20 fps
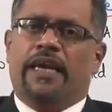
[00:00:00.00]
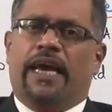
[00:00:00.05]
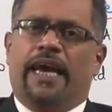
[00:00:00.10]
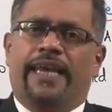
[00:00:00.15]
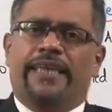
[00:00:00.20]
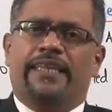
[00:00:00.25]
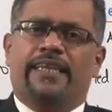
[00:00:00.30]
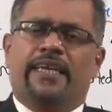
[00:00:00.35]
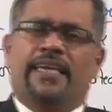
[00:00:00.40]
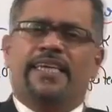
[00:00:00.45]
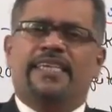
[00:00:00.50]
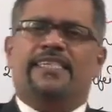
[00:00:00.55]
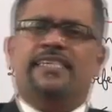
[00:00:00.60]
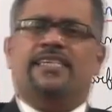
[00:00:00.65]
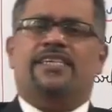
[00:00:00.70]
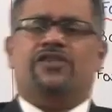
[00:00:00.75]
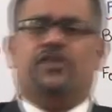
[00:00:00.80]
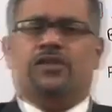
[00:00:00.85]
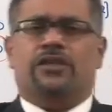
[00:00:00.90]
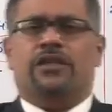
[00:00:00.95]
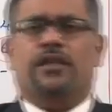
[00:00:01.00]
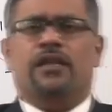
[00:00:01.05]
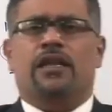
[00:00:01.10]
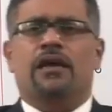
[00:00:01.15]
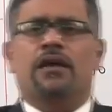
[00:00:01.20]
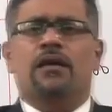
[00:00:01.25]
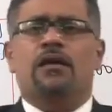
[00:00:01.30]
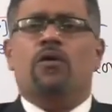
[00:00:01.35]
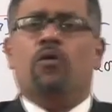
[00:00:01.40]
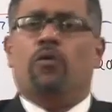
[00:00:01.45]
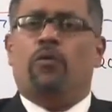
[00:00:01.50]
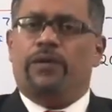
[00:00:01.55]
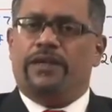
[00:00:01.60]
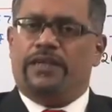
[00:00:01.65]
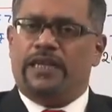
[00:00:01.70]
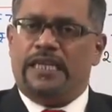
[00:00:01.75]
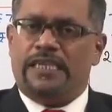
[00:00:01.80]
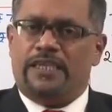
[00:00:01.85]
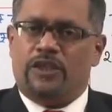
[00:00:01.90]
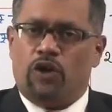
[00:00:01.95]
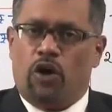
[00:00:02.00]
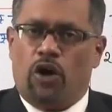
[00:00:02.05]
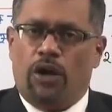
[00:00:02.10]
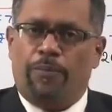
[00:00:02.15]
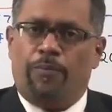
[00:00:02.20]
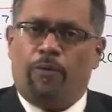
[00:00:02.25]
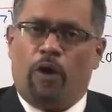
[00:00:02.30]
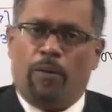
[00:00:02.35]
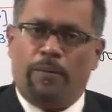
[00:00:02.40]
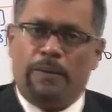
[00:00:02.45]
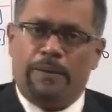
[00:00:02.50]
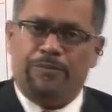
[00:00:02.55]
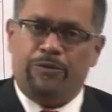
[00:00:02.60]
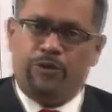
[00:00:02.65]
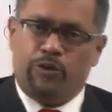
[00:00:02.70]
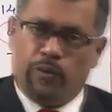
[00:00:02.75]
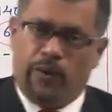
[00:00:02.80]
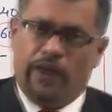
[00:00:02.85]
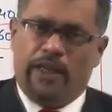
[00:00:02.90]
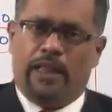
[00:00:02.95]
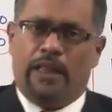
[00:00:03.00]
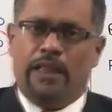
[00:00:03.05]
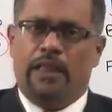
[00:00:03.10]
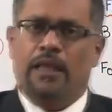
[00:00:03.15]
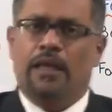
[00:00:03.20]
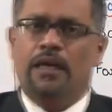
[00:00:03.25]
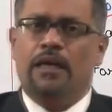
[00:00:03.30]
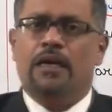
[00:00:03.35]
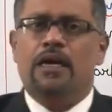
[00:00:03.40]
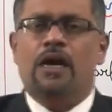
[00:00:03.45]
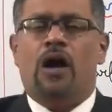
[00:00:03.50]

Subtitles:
In the next session, we shall solve problem 12